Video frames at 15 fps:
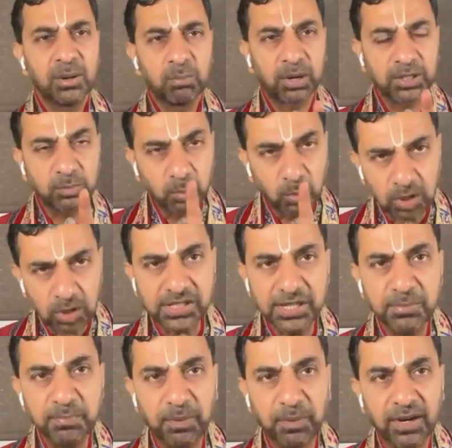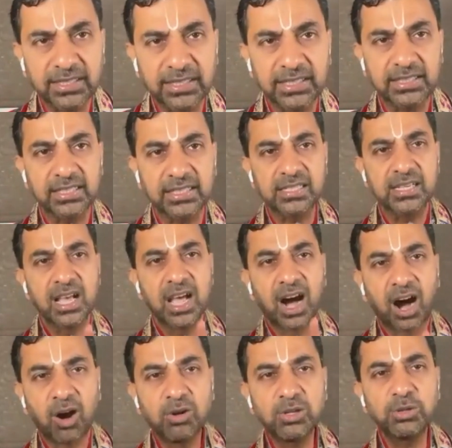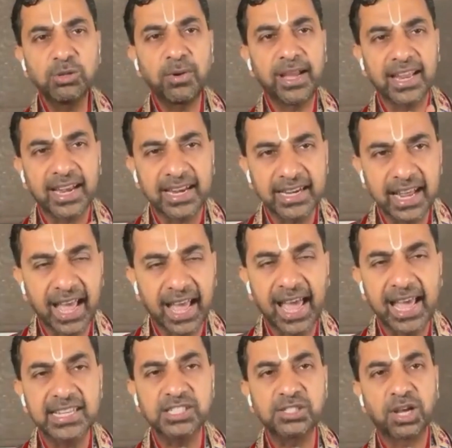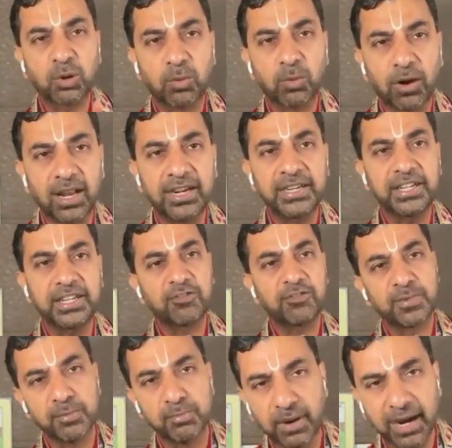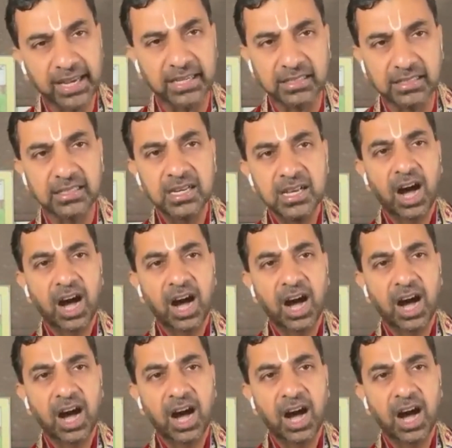But most important is, how do I enhance the quality of my mind?